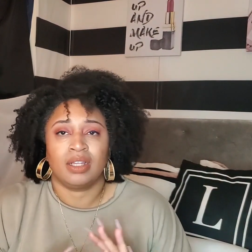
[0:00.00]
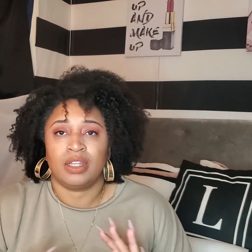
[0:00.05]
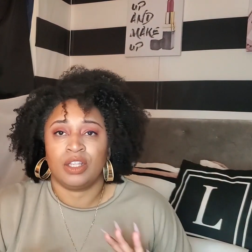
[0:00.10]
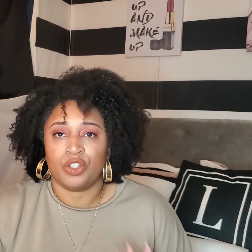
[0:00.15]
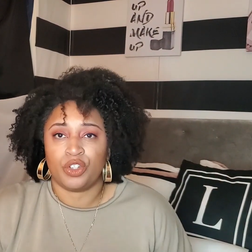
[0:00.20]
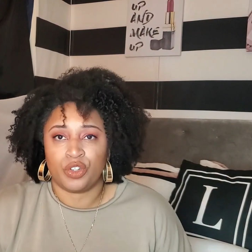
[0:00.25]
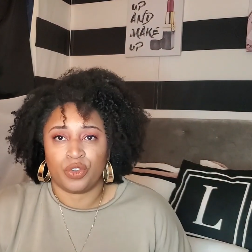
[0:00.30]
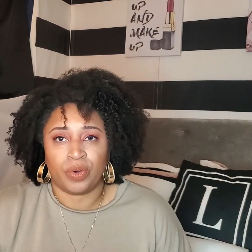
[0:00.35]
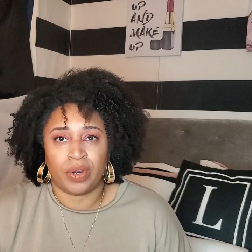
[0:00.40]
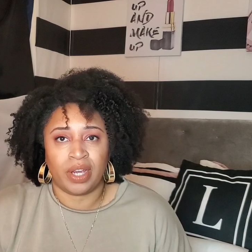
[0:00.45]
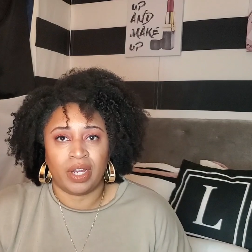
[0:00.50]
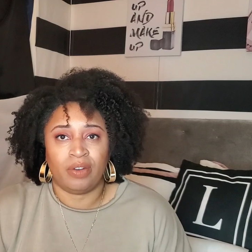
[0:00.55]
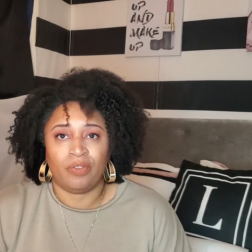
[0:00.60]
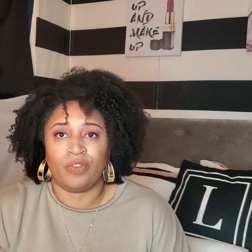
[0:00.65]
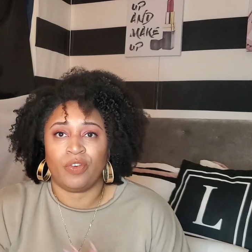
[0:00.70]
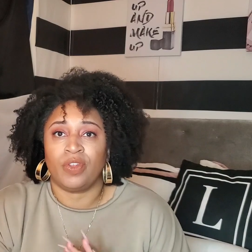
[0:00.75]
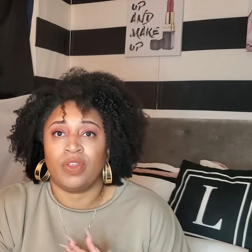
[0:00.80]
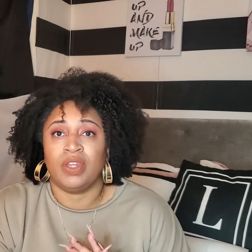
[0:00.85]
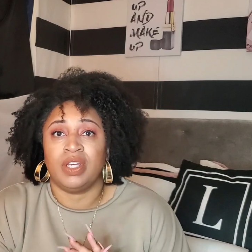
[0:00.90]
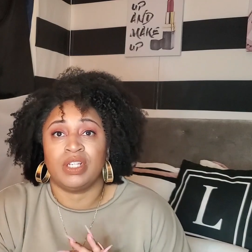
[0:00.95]
the trend
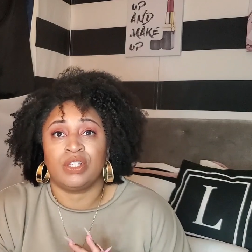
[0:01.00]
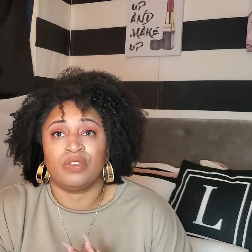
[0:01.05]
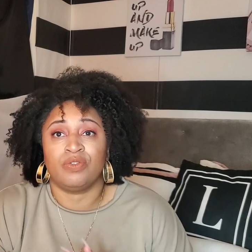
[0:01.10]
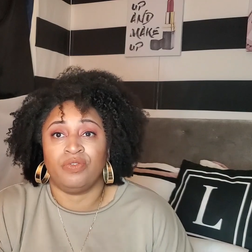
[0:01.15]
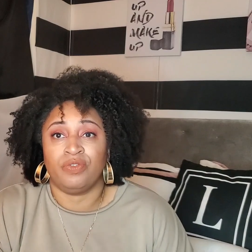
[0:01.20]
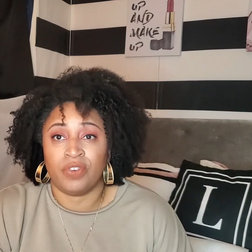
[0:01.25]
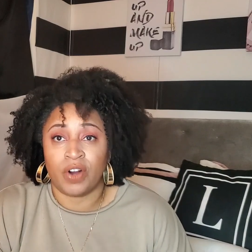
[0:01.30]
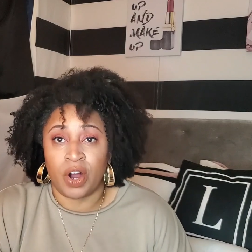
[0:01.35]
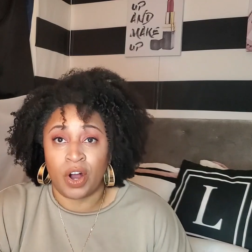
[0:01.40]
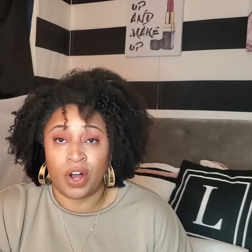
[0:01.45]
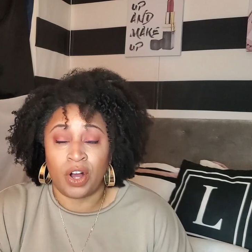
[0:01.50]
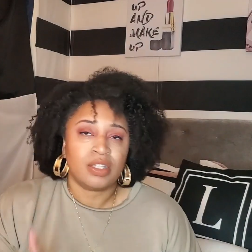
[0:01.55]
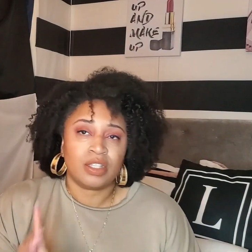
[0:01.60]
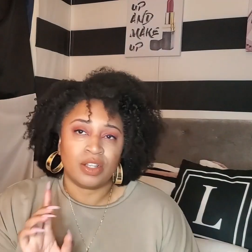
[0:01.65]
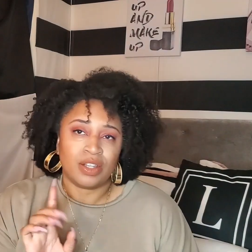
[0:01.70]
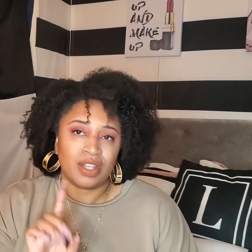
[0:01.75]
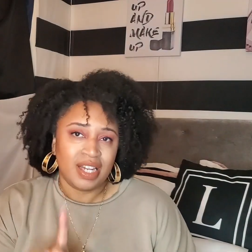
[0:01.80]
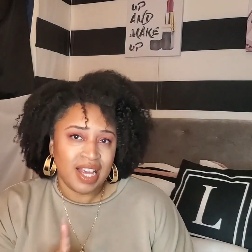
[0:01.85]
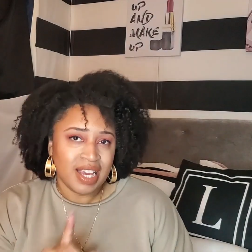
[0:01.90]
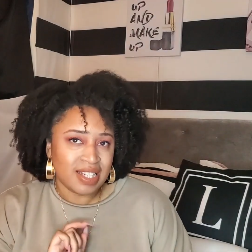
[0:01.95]
for this fall. So
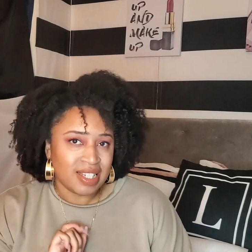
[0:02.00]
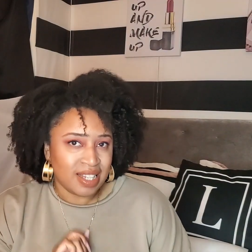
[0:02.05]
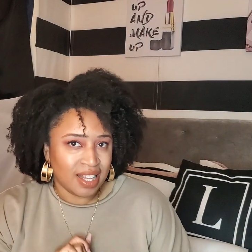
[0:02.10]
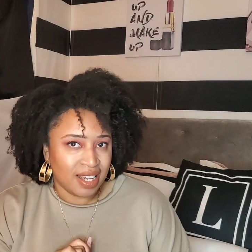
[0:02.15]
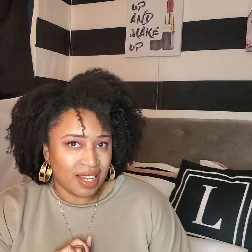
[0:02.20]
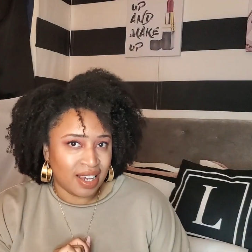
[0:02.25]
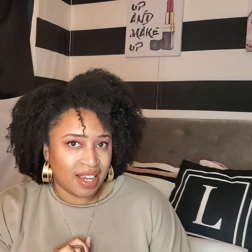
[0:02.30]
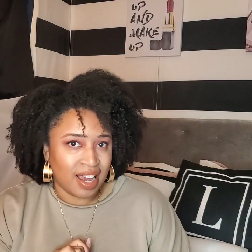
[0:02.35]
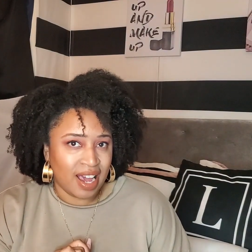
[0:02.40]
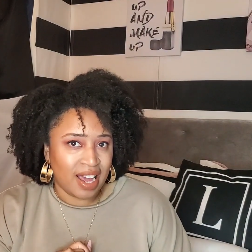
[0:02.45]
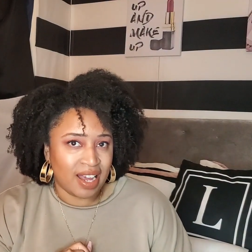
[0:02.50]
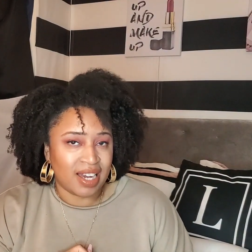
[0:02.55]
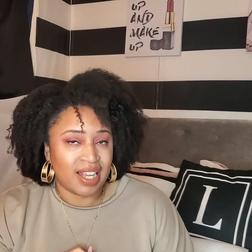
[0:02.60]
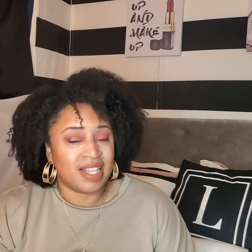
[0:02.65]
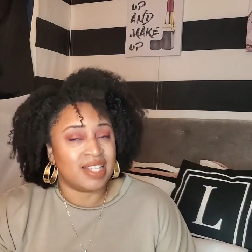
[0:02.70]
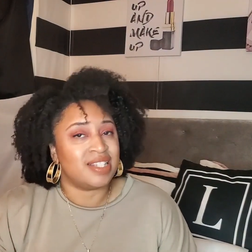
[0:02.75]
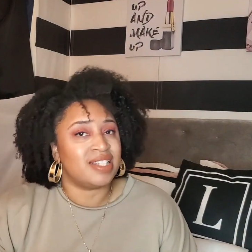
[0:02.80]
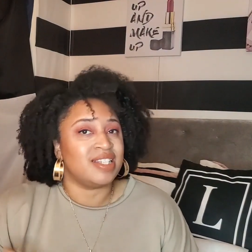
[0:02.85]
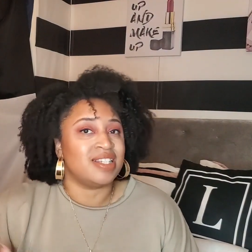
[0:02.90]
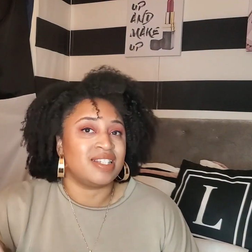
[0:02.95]
the next thing I got
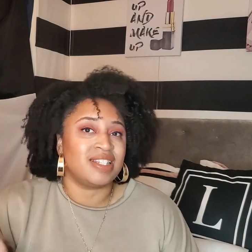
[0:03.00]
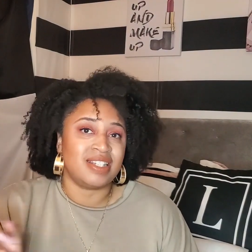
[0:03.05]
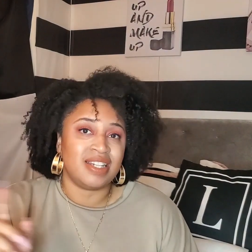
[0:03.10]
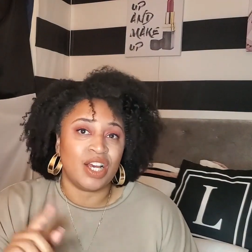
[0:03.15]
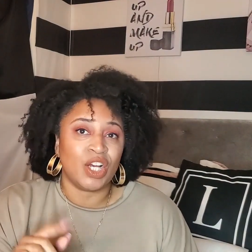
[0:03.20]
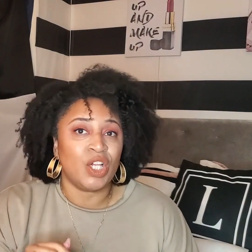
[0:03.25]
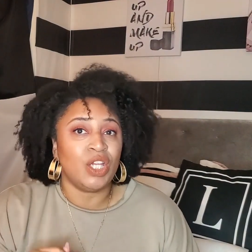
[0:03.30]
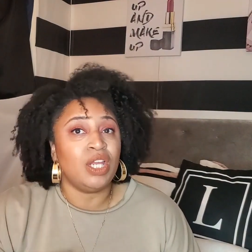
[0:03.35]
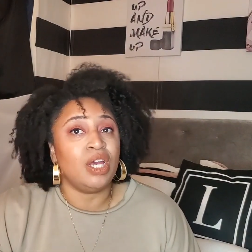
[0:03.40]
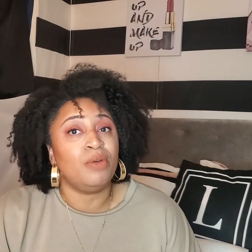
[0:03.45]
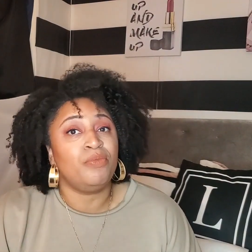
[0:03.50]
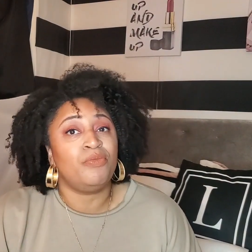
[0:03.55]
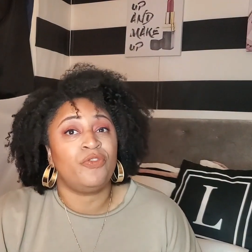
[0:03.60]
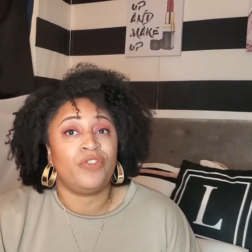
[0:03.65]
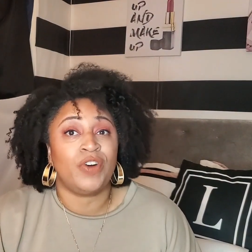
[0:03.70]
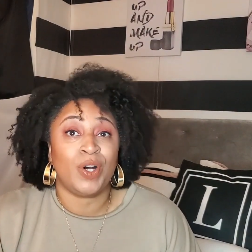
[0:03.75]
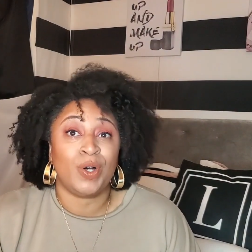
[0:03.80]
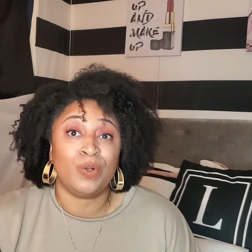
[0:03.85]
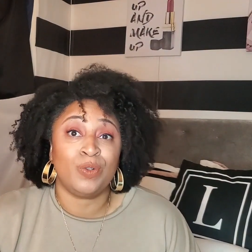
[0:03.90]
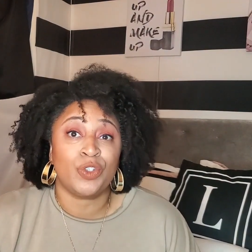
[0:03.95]
is the Snuggle Up
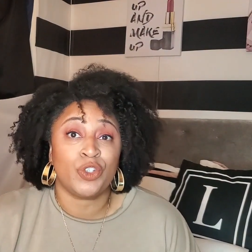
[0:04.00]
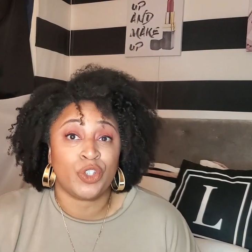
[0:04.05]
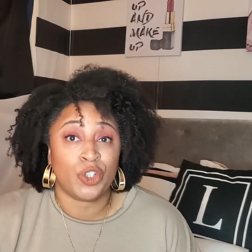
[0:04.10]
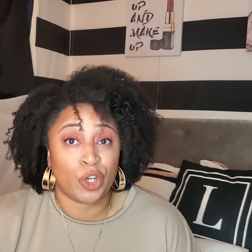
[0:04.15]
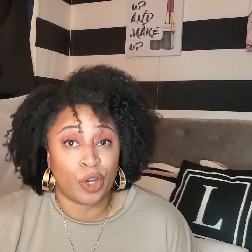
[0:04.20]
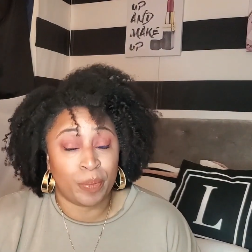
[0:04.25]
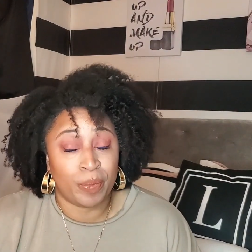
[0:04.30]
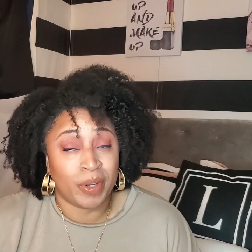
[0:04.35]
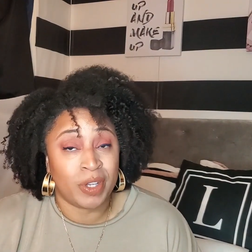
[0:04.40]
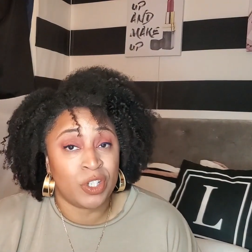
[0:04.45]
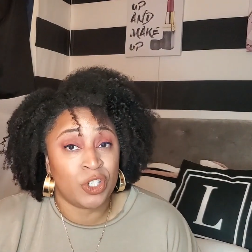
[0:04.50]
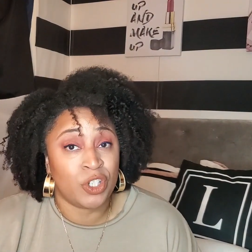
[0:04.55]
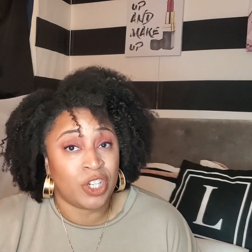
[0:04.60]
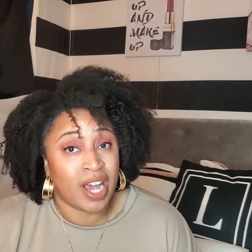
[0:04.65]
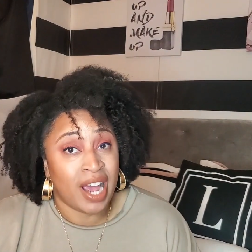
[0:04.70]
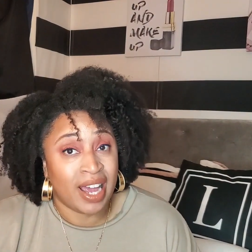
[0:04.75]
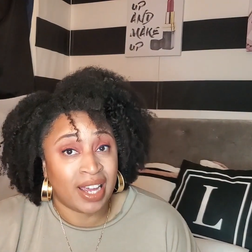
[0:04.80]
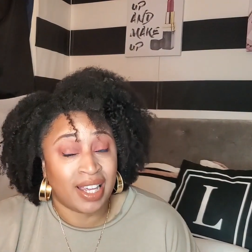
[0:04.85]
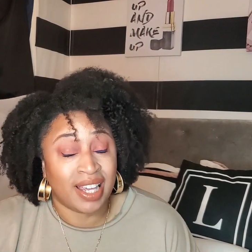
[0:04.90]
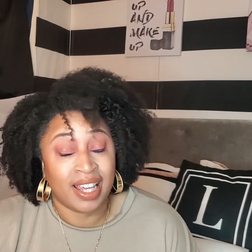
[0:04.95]
Faux Sherpa
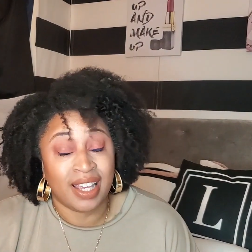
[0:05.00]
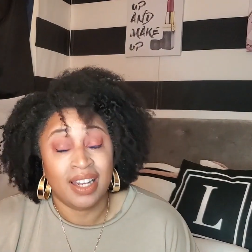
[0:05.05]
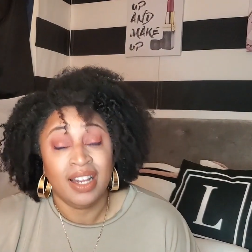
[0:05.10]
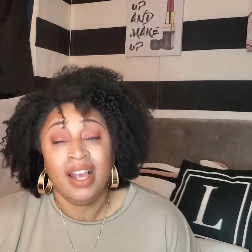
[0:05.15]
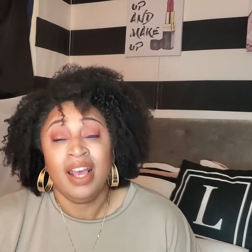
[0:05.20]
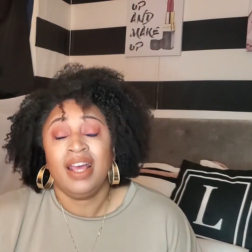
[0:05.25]
jacket.